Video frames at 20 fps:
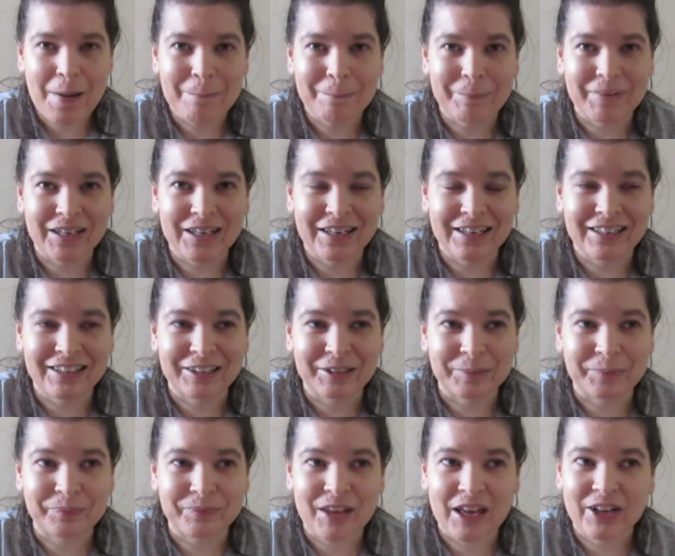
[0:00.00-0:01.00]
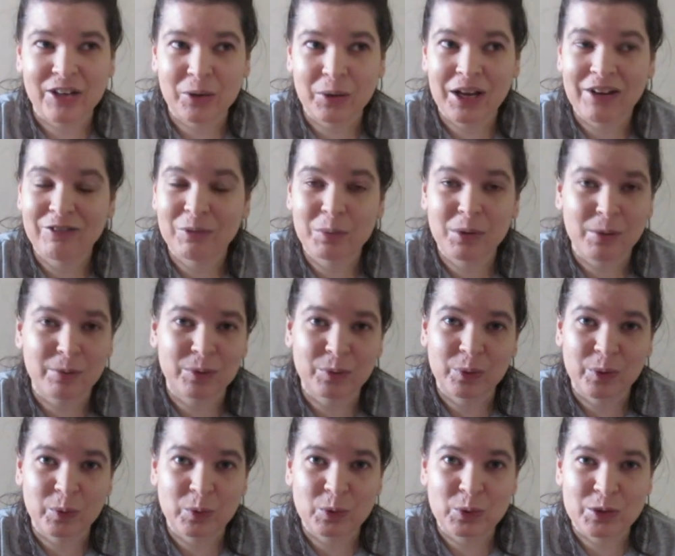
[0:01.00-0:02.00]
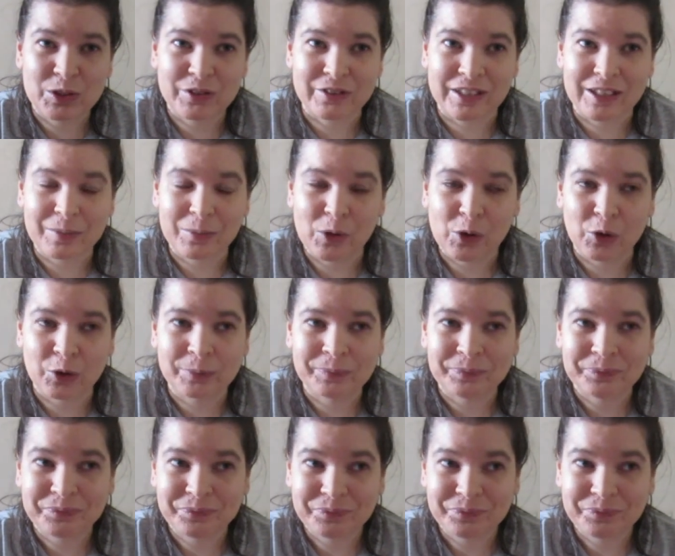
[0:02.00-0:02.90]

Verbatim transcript: But I don't have a problem with water anymore.